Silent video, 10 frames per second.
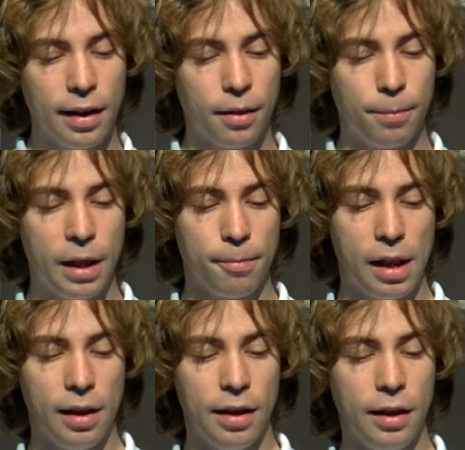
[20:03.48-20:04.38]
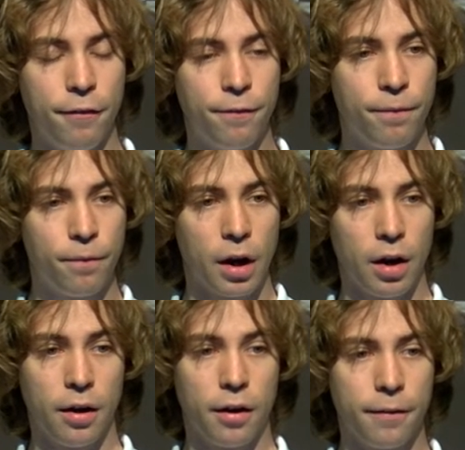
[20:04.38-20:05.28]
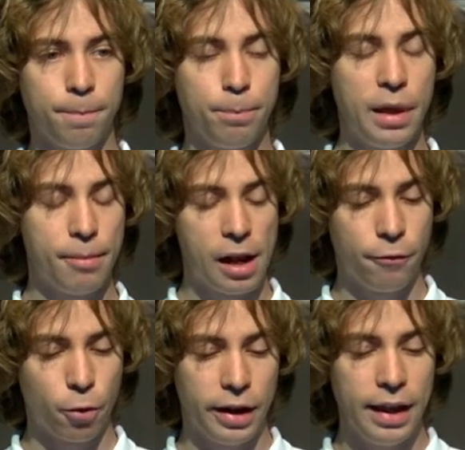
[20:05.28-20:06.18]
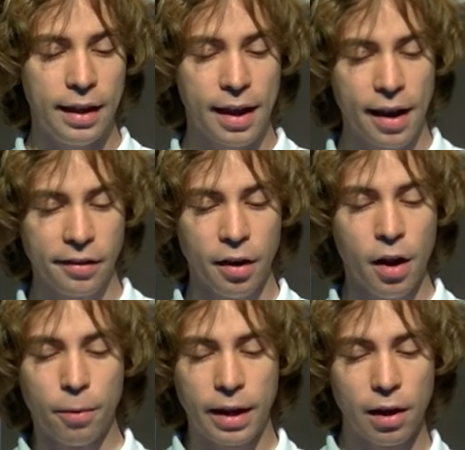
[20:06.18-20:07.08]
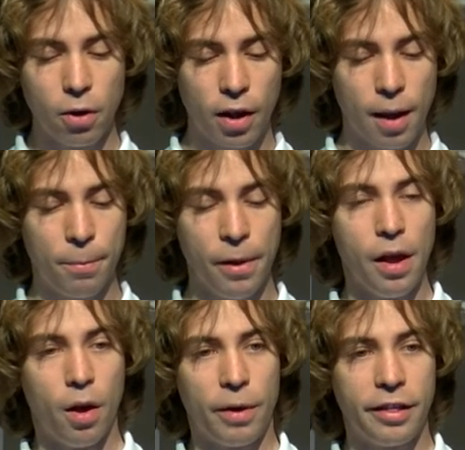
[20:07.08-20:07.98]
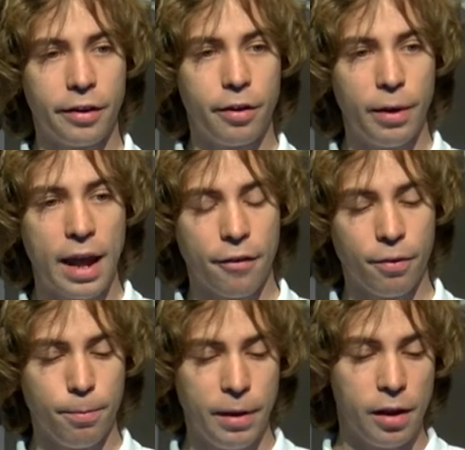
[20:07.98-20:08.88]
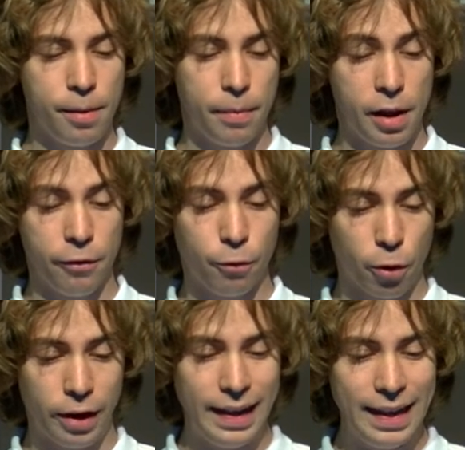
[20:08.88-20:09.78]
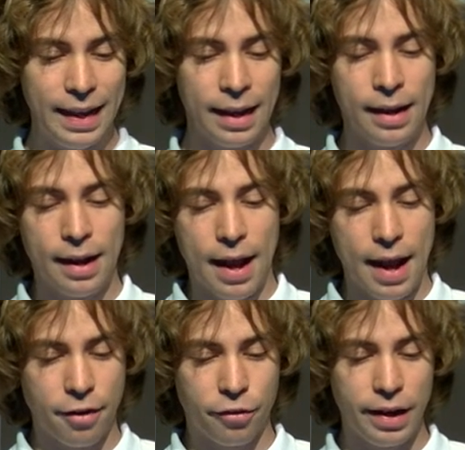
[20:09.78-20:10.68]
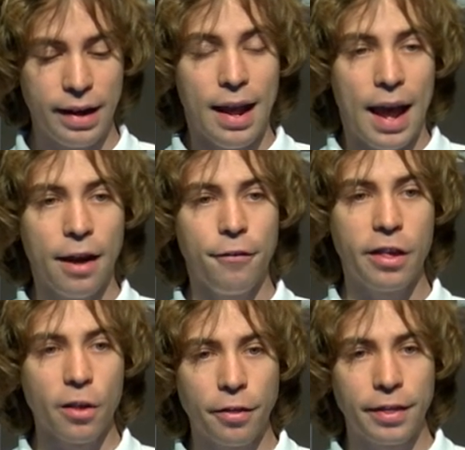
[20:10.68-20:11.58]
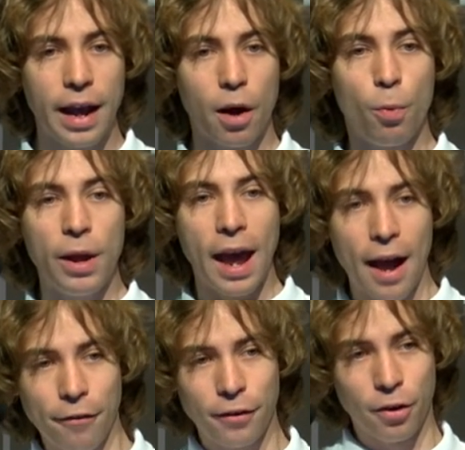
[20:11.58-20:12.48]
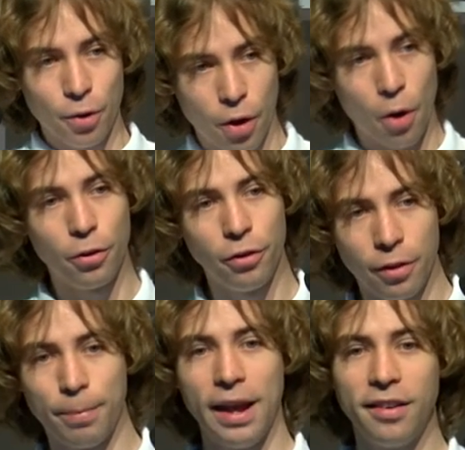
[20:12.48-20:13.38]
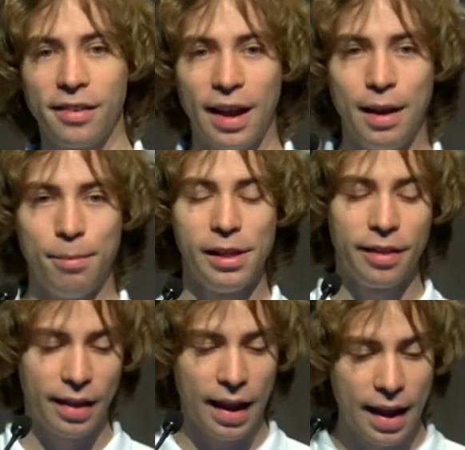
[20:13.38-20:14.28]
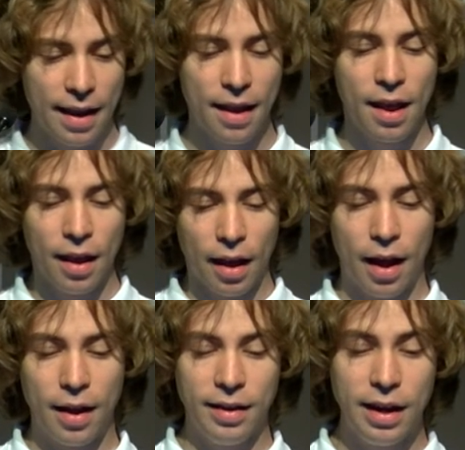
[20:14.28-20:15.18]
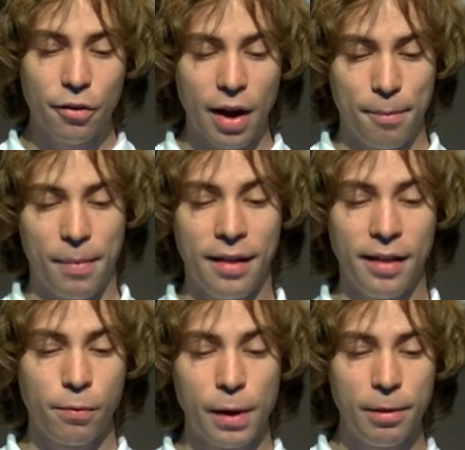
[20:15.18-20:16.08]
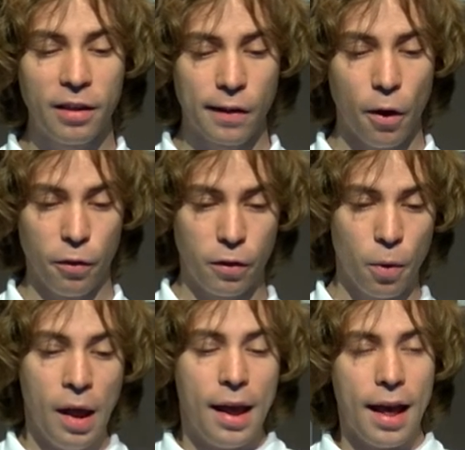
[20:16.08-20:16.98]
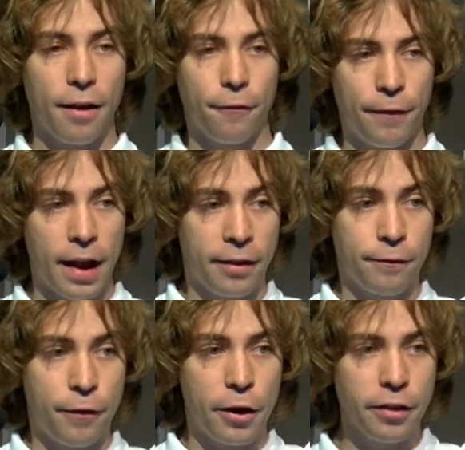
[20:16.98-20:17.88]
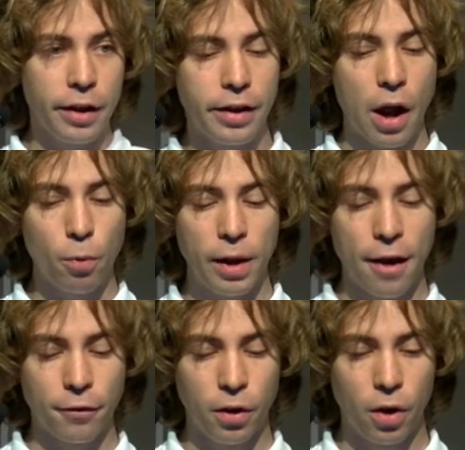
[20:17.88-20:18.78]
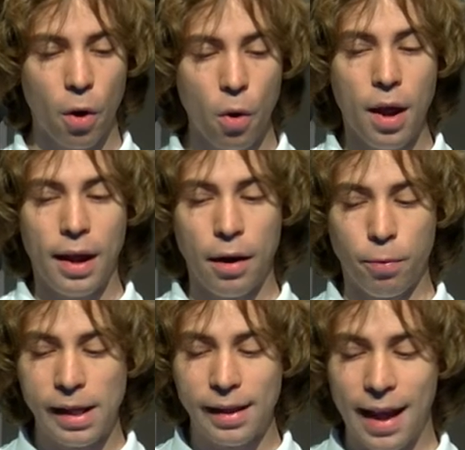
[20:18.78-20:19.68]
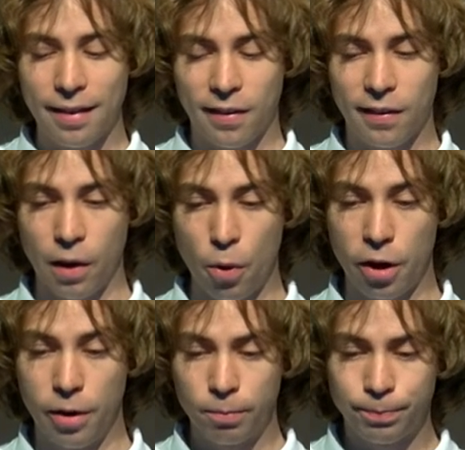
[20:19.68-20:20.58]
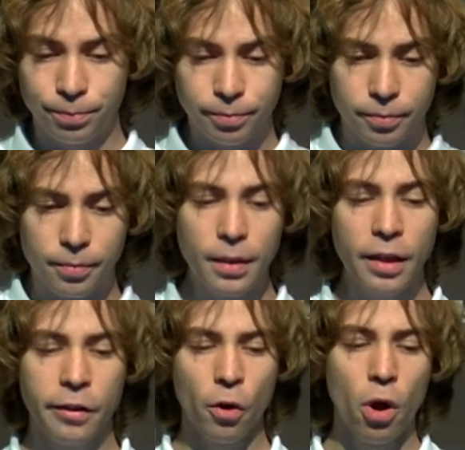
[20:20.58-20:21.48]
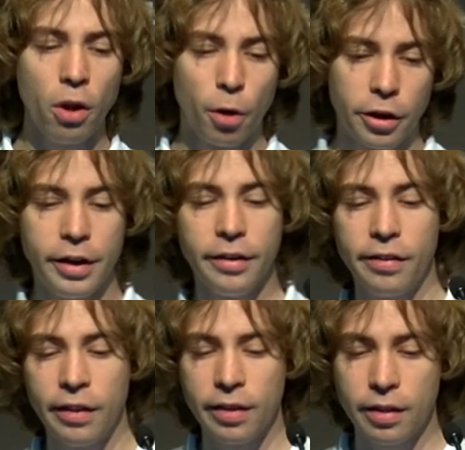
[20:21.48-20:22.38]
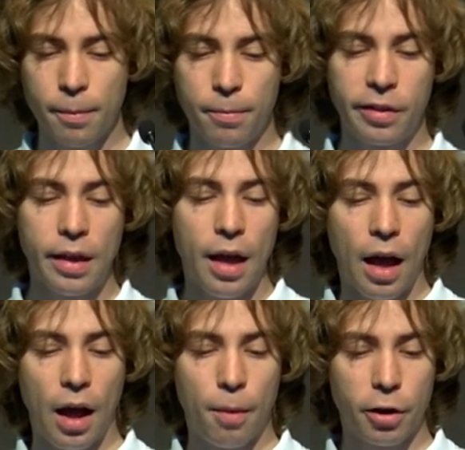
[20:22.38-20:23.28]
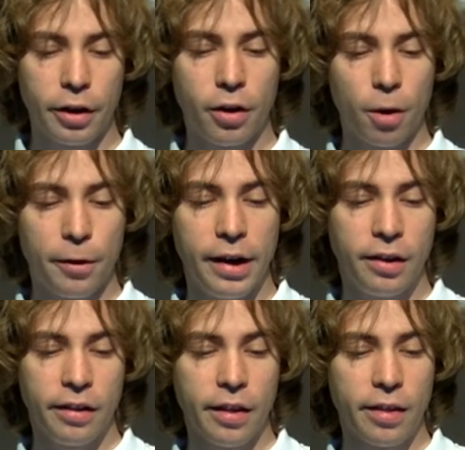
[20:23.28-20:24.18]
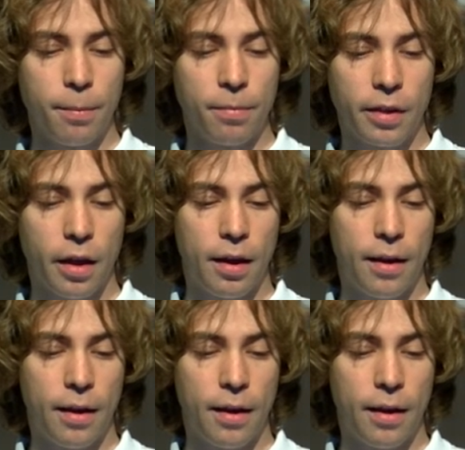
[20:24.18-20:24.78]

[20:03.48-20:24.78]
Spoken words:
in the PML4E cache, we can look up whether we have a PML4E entry. And if it's not there, we have to go to the page tables in DRAM, and this will be slow. So as further down we have to go, it will get slower. So on modern systems, modern operating systems,